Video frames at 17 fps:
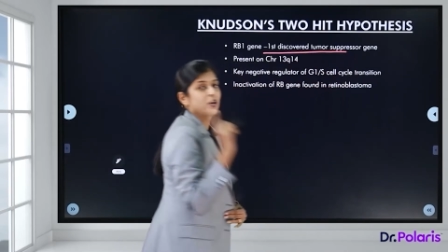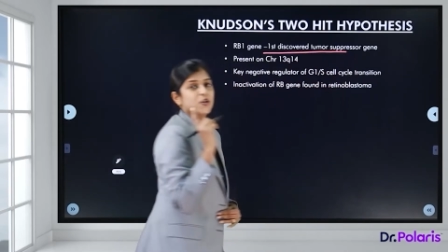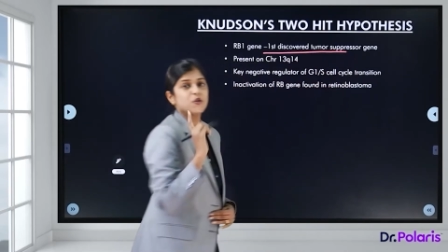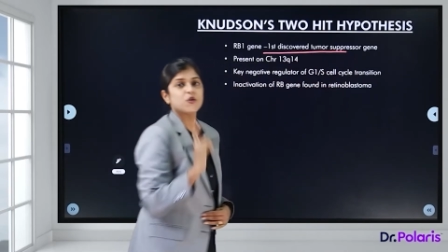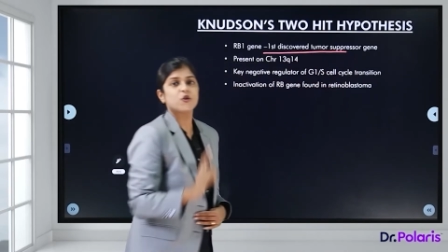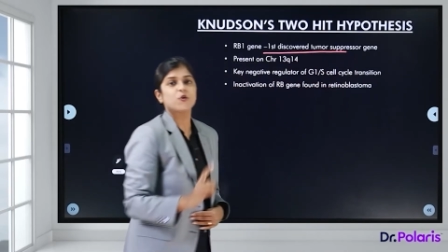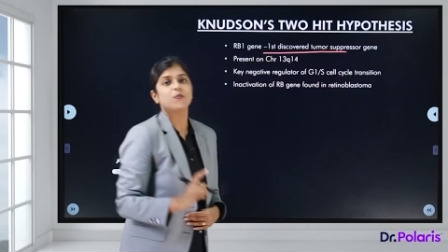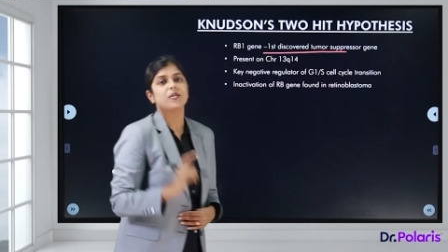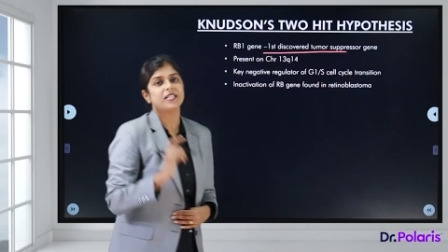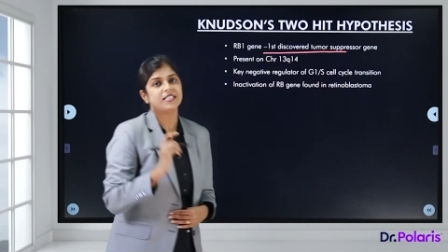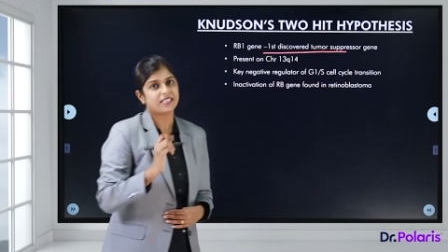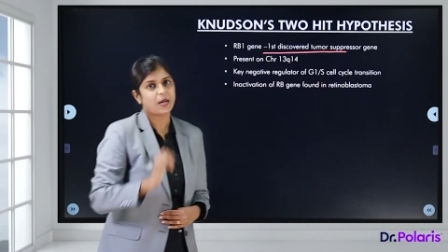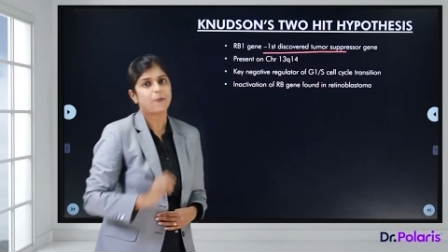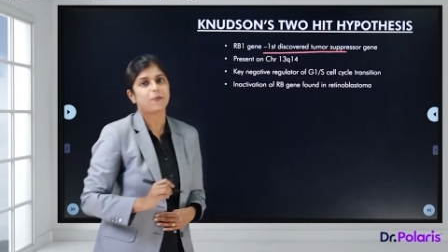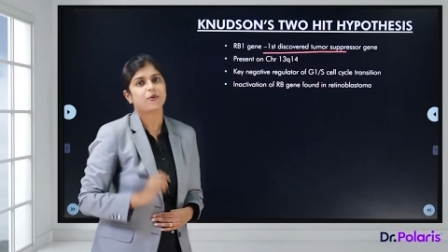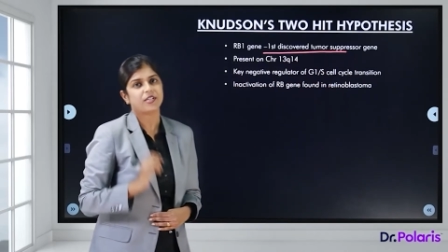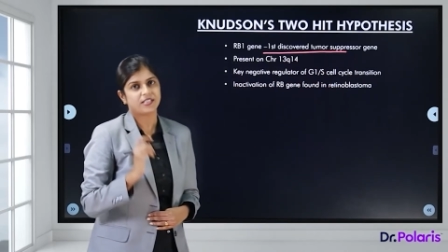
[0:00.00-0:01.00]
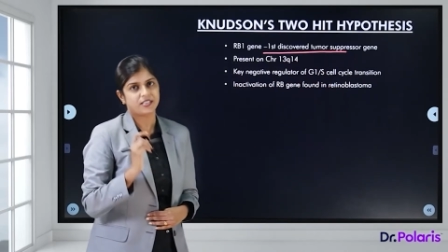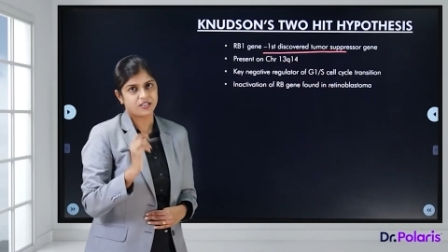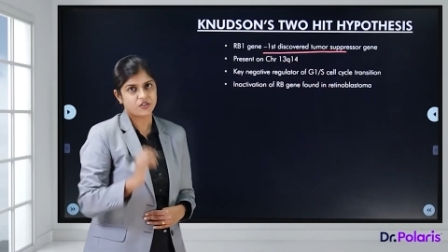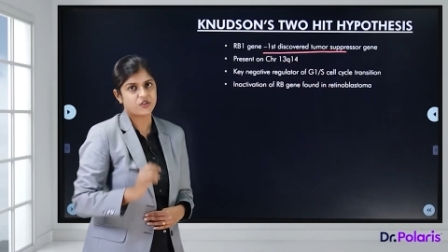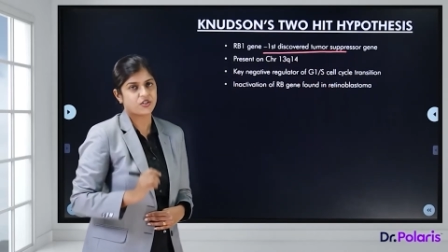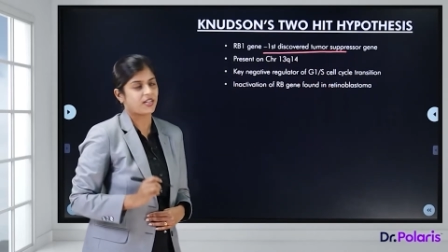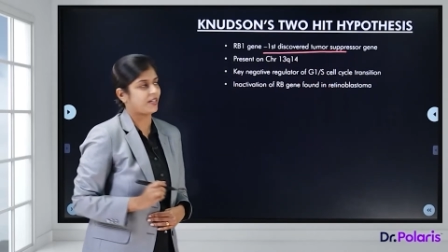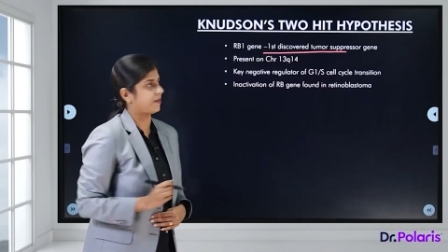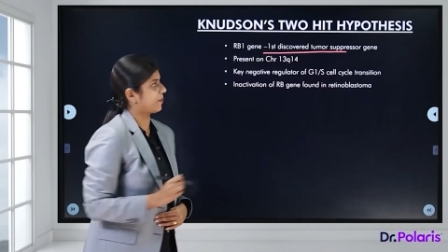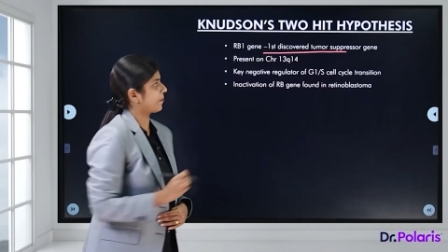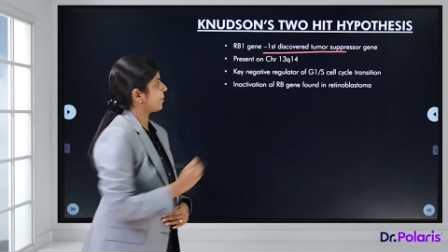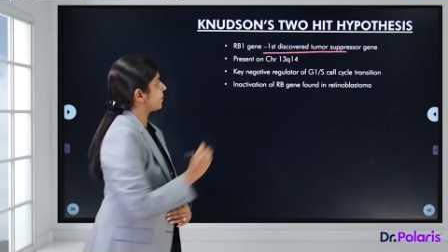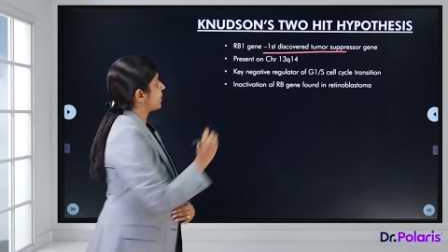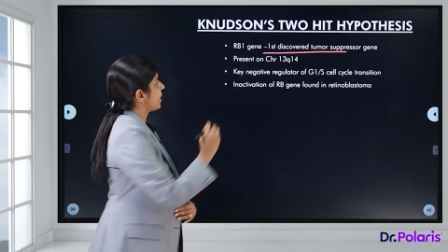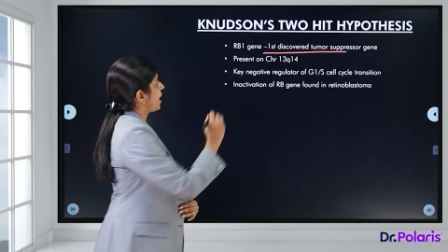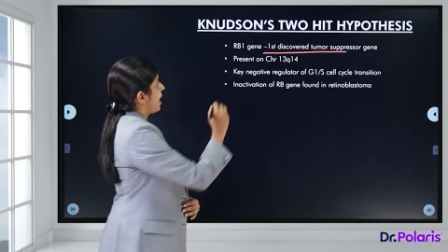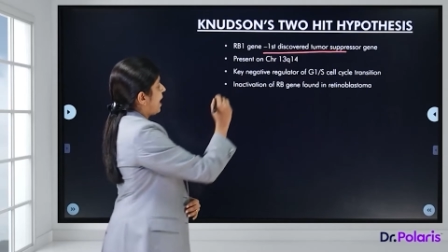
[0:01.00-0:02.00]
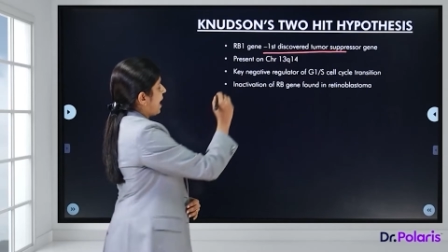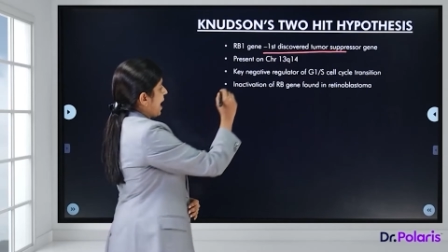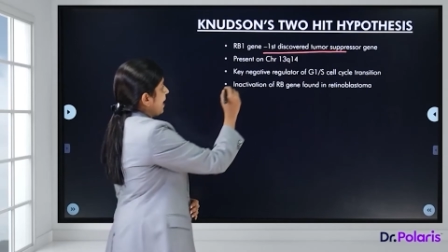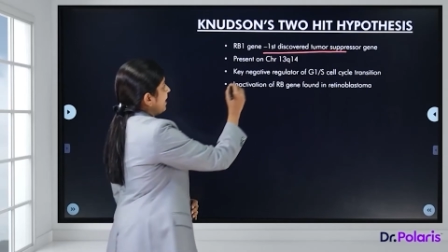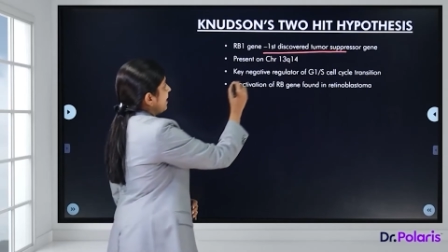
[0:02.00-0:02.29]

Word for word: tumor suppressor gene and